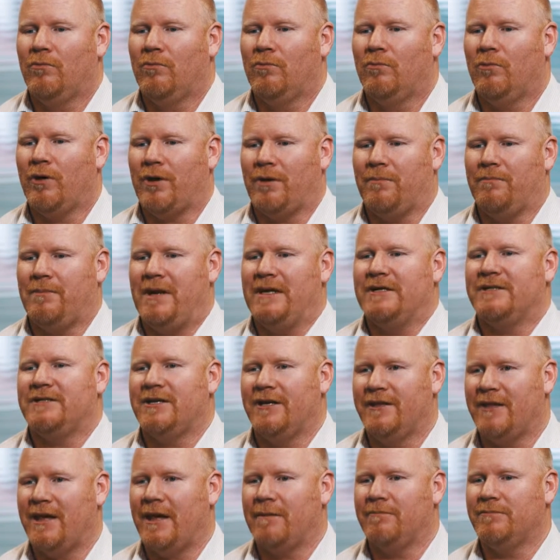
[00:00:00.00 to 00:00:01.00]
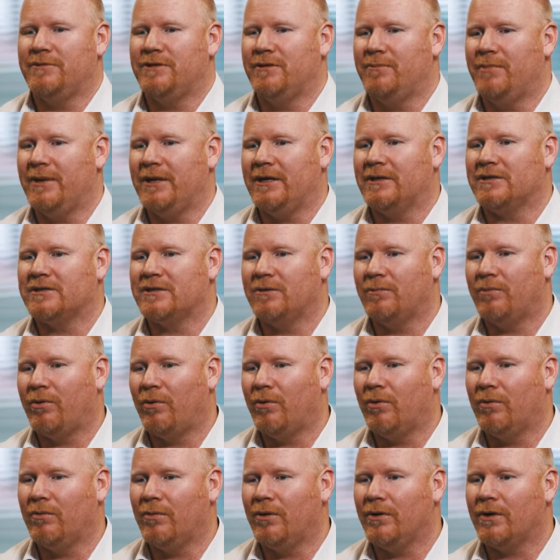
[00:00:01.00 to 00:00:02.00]
what it meant to them to be a
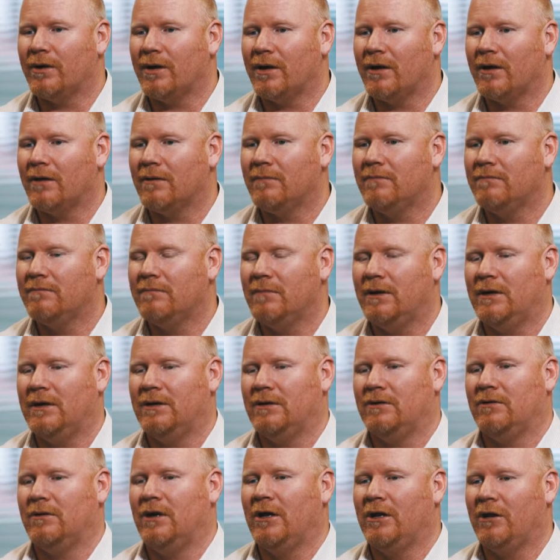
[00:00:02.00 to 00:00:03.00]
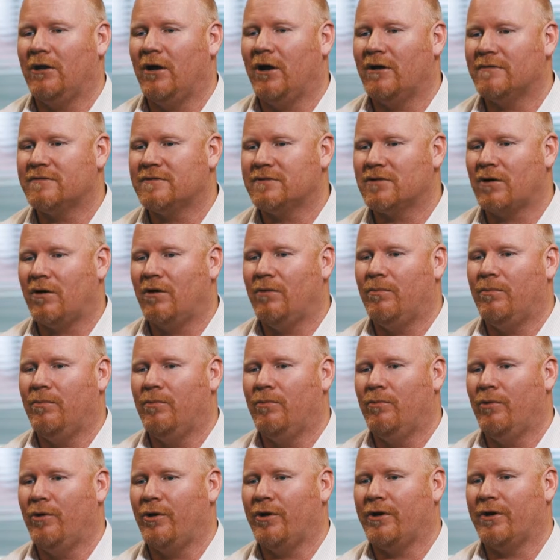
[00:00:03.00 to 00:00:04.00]
support worker, uh, a lifestyle
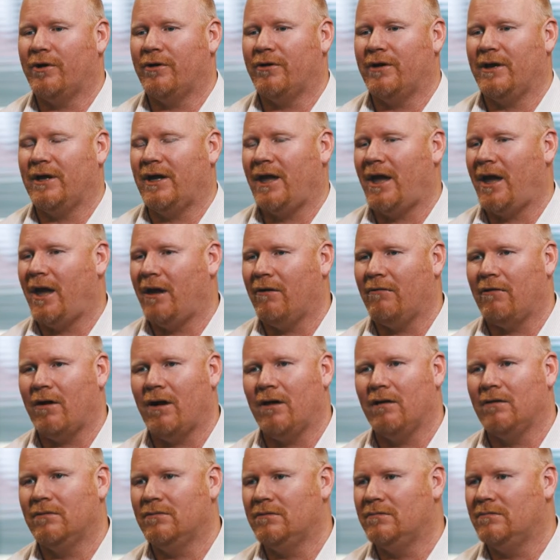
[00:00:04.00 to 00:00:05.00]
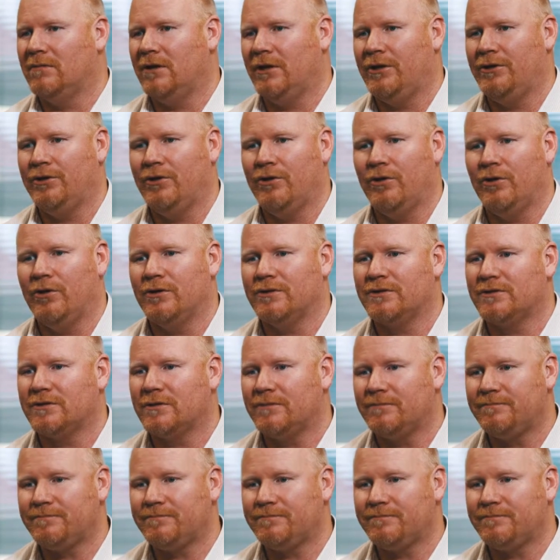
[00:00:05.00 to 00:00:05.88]
worker, a carer, a nurse.